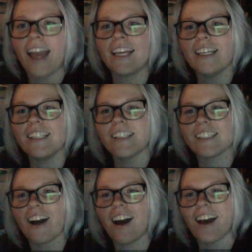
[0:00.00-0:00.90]
He's
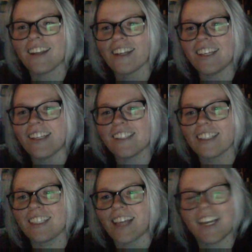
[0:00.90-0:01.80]
got he's
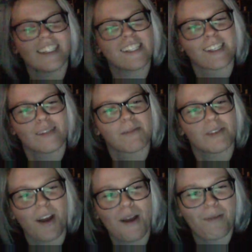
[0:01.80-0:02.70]
gained
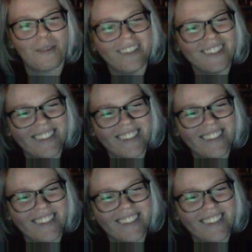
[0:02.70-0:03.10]
subscribers.